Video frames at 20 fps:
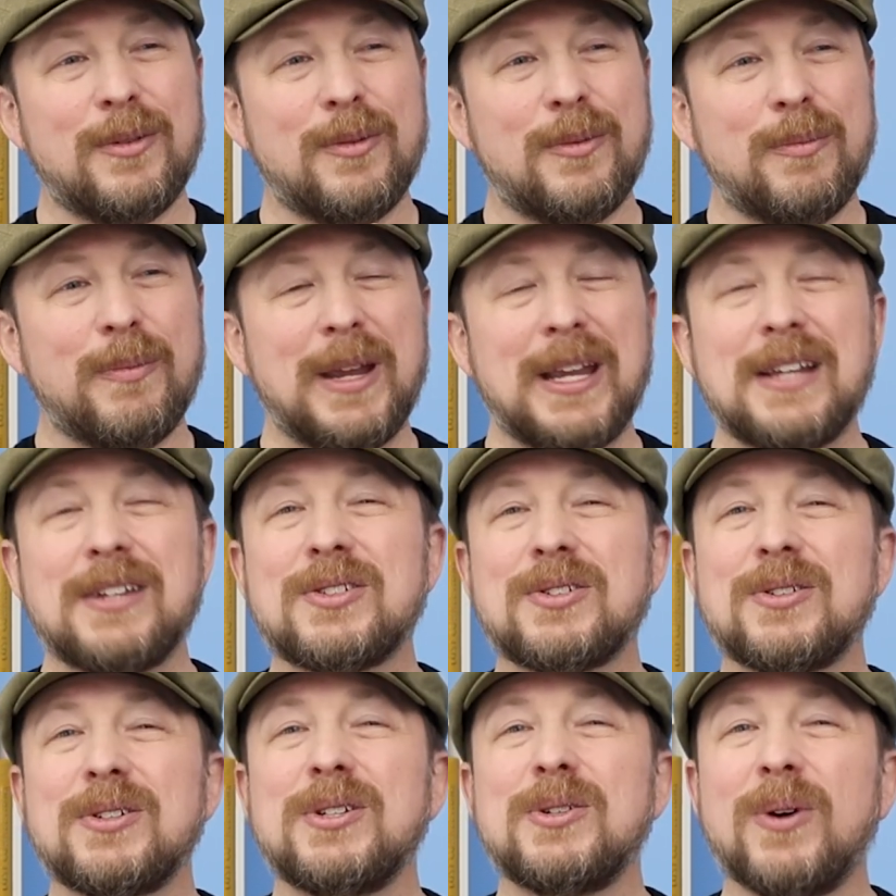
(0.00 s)
make
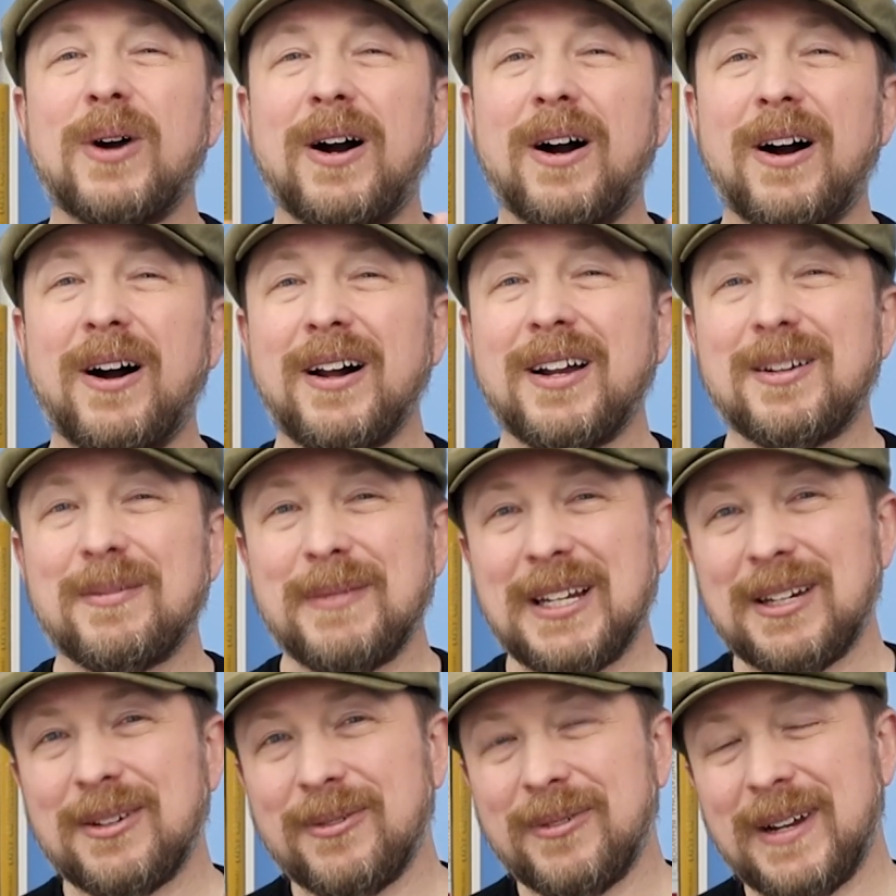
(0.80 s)
sure you
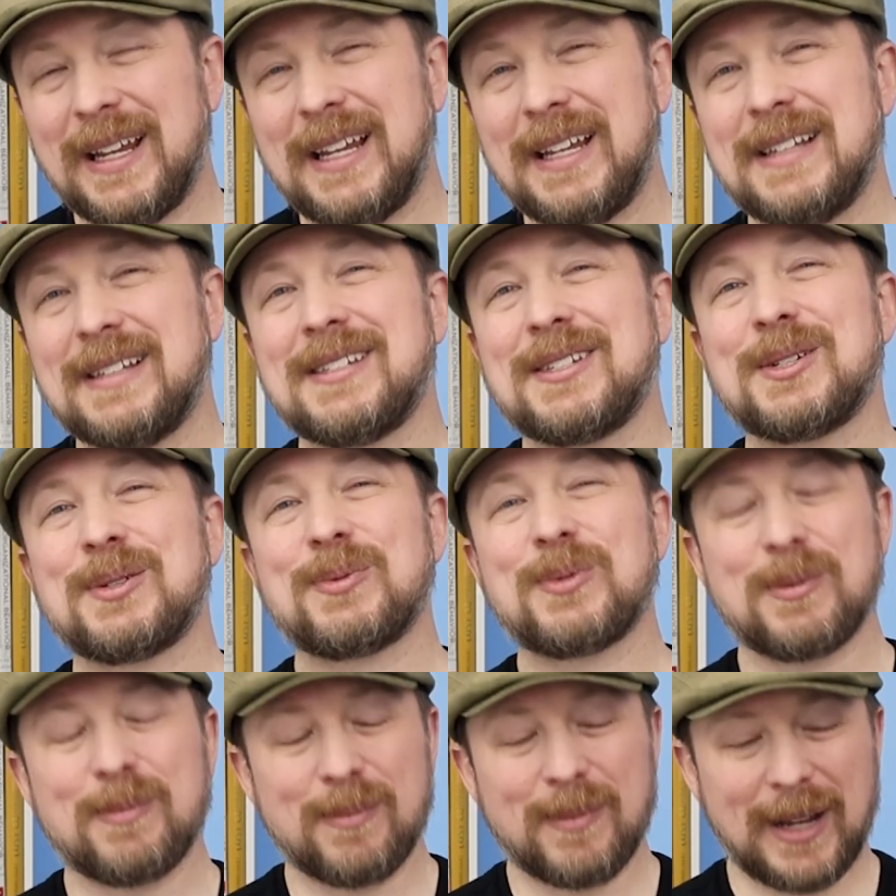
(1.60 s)
automate ways to
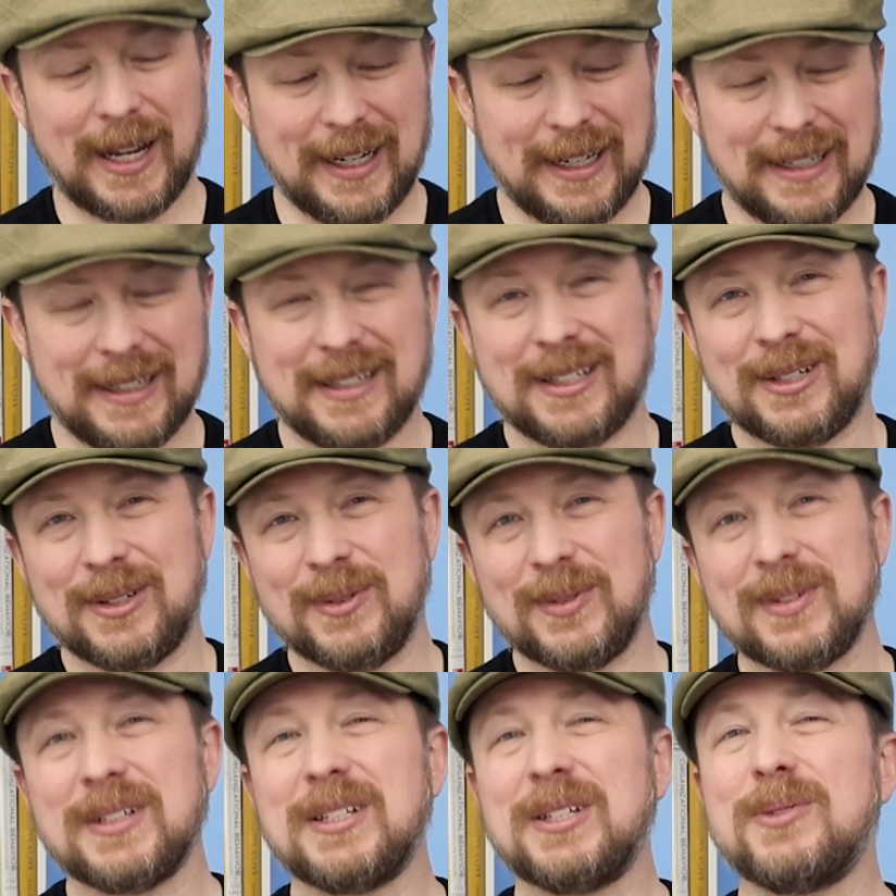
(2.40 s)
remind
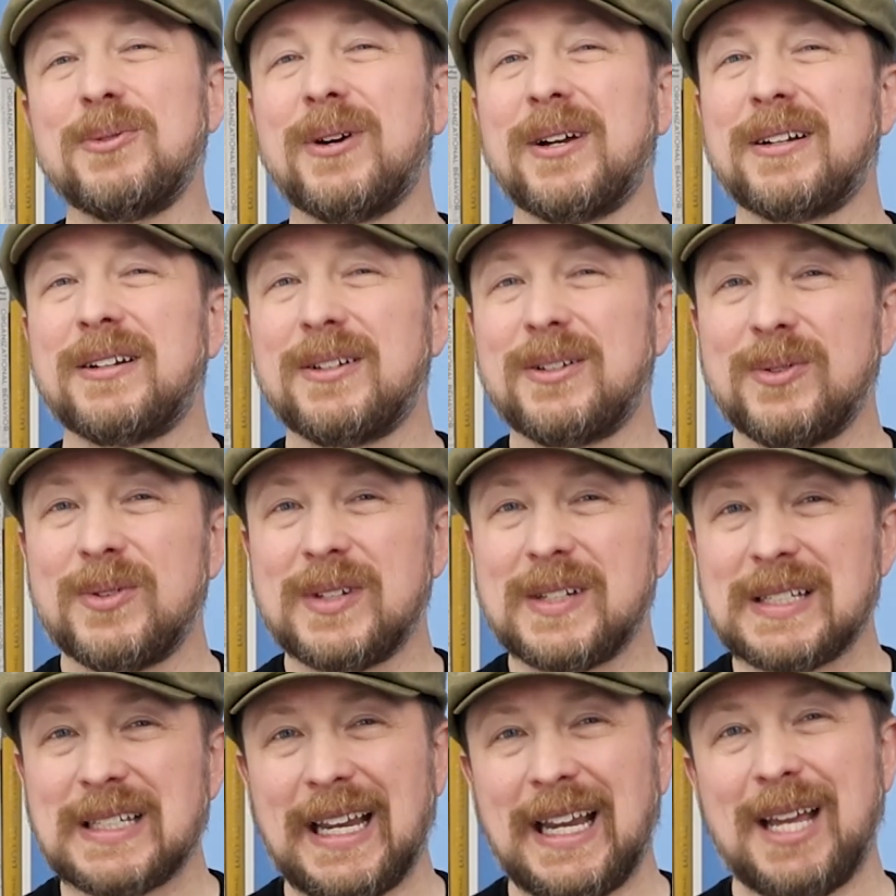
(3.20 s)
you that you want to do
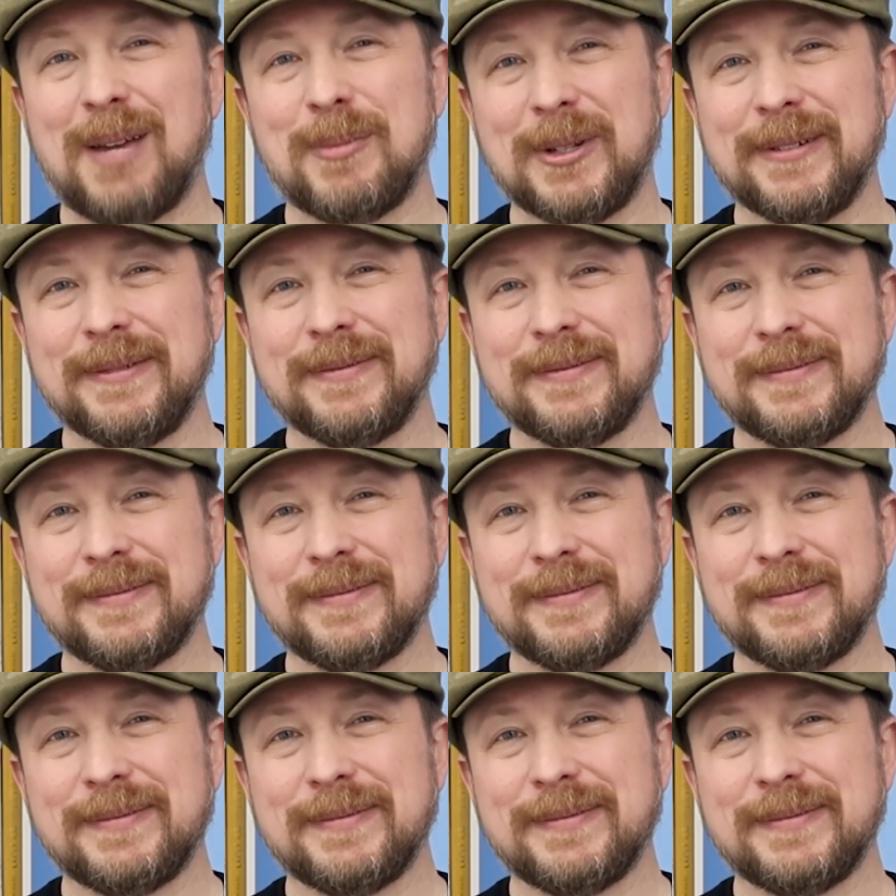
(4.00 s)
this habit.